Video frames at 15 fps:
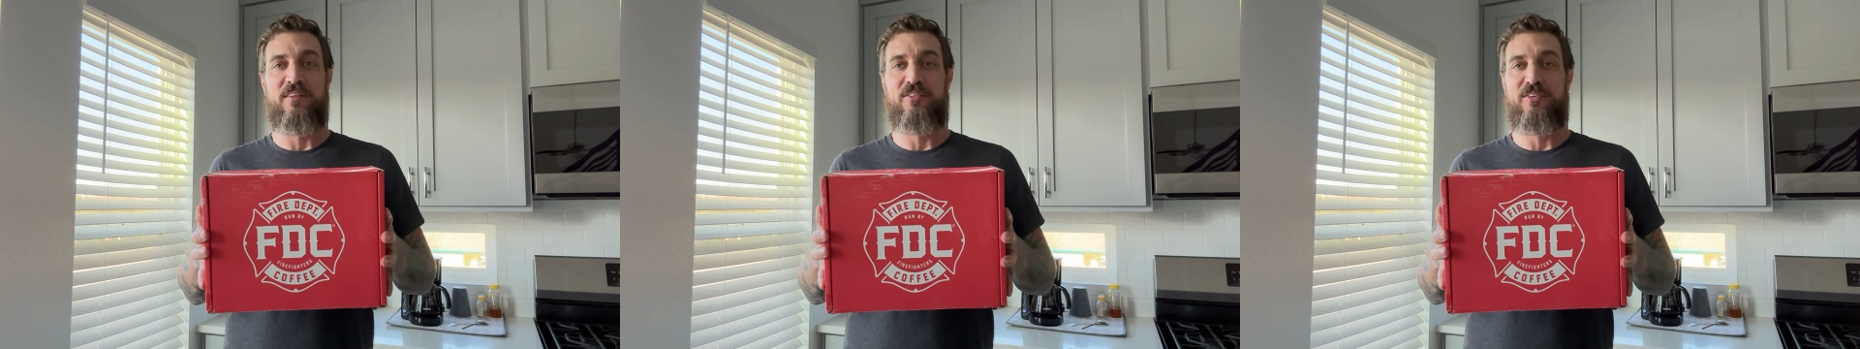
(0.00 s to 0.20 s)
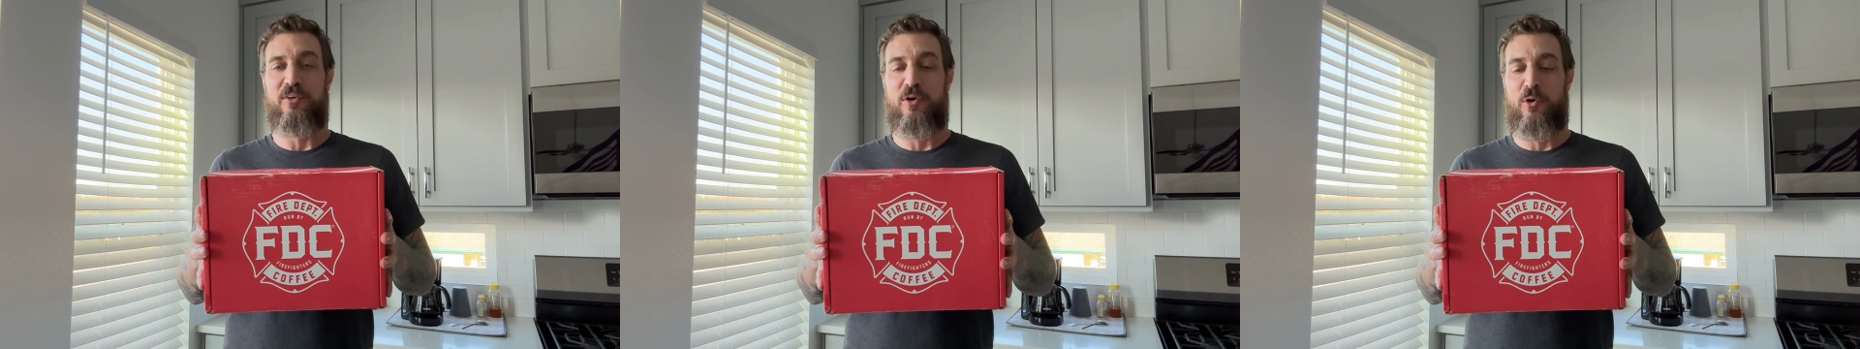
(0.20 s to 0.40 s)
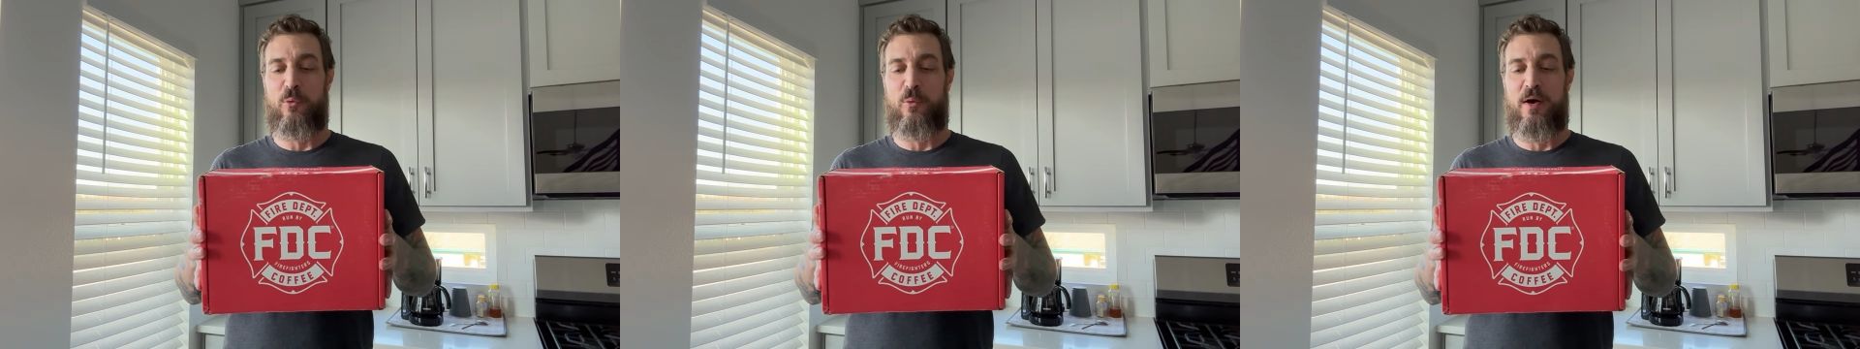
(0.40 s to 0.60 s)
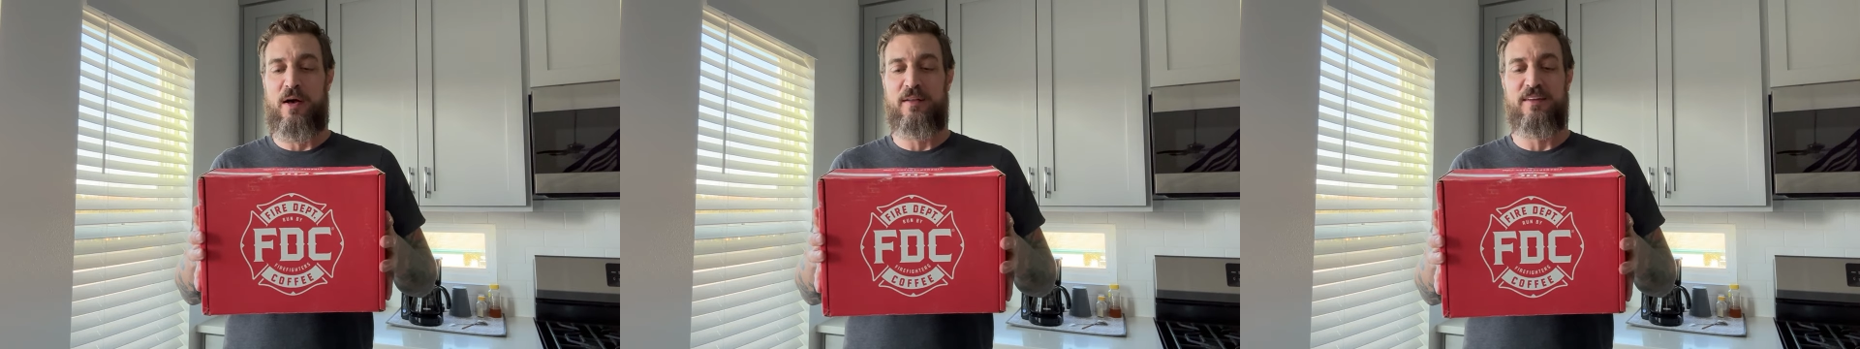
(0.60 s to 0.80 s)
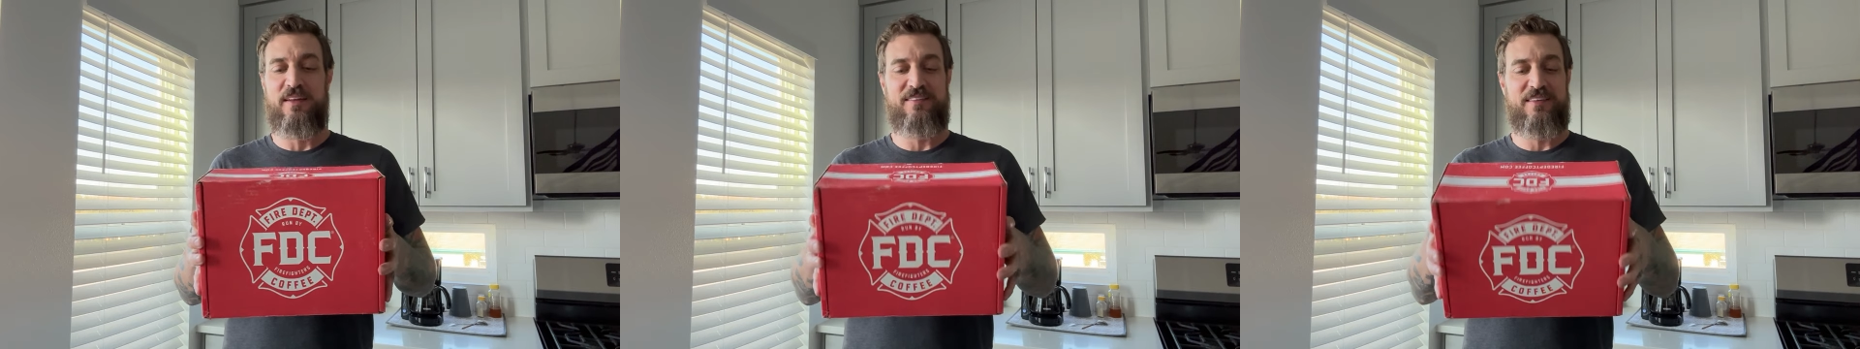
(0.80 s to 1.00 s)

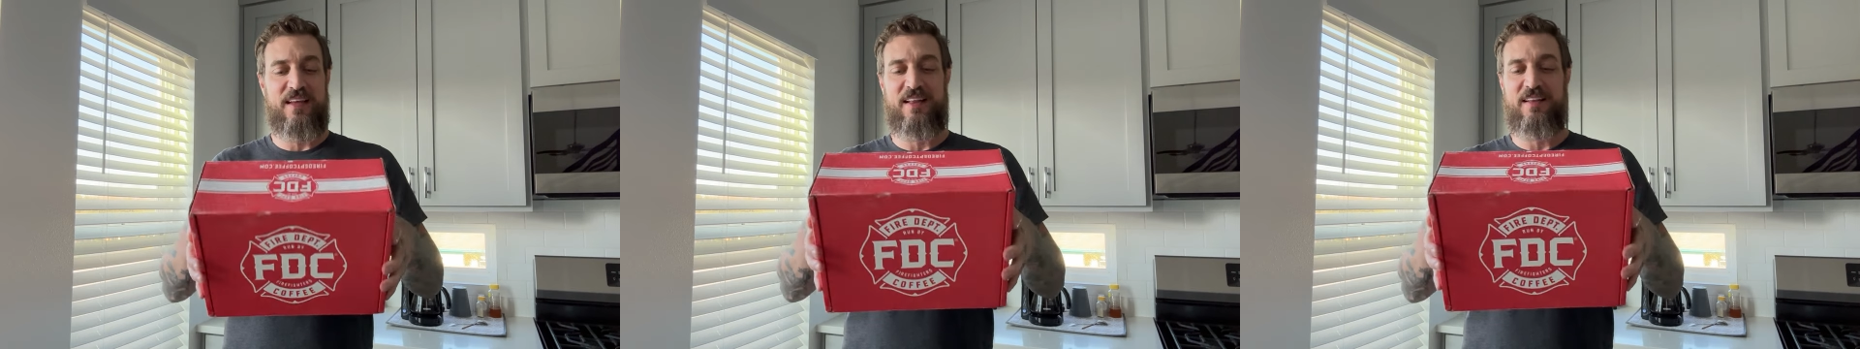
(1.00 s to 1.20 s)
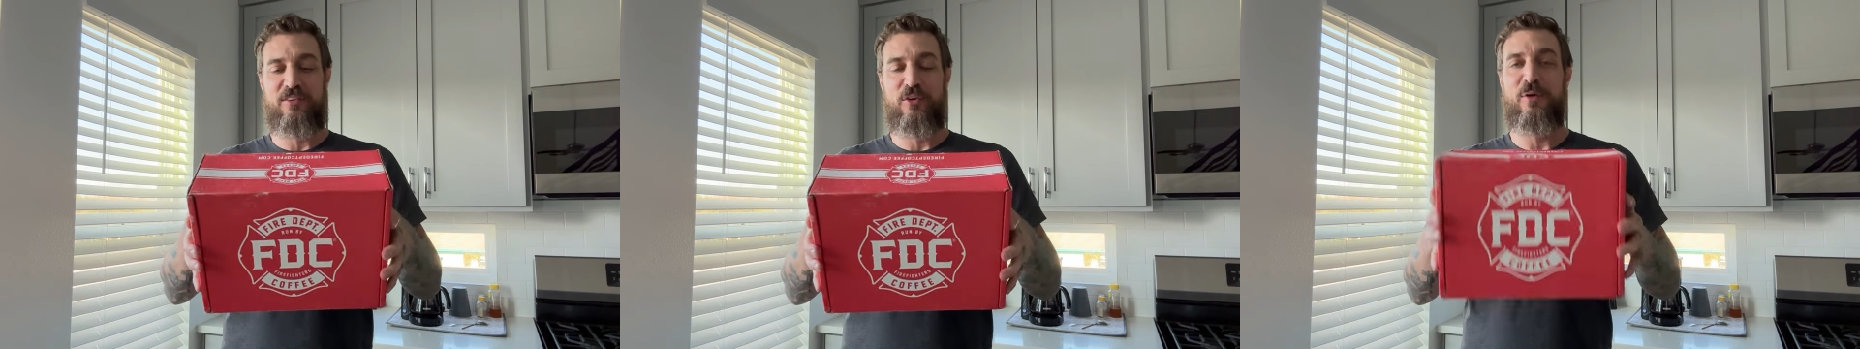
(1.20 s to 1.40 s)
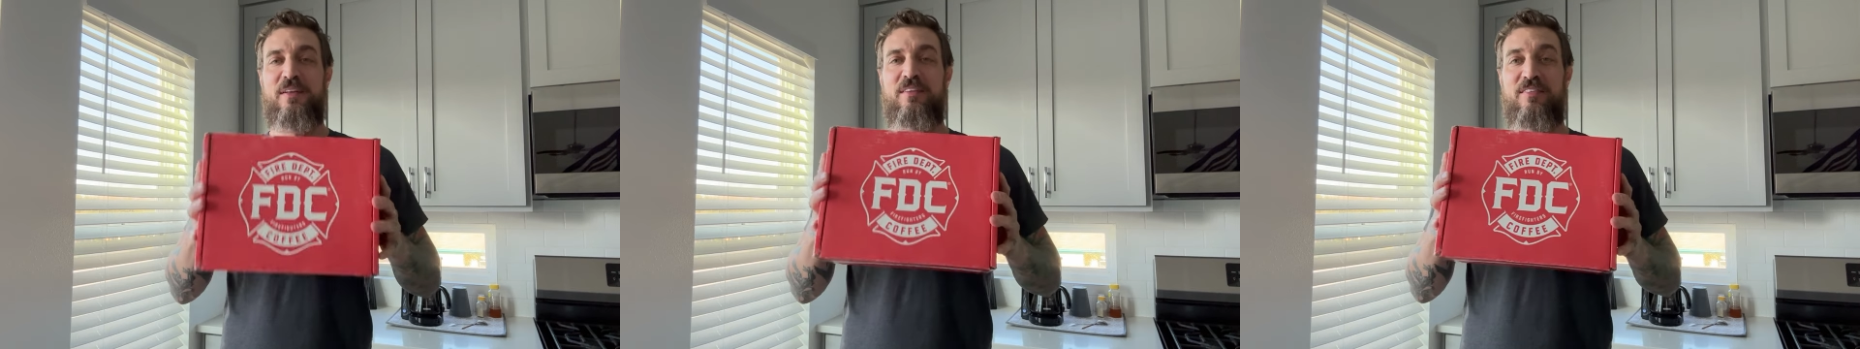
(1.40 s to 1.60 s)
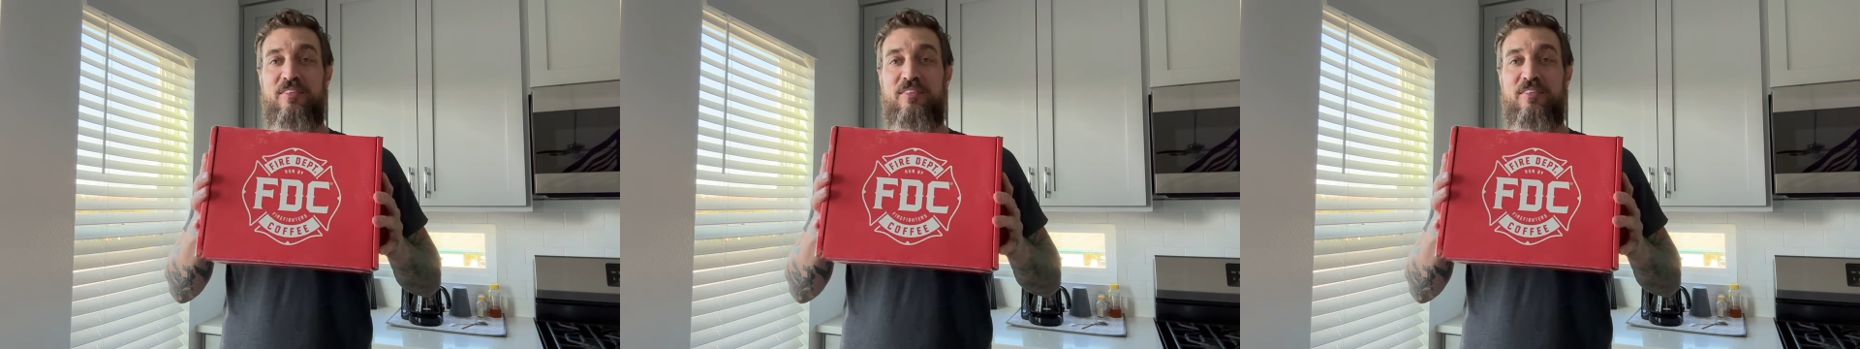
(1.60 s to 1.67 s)
So let's get into it and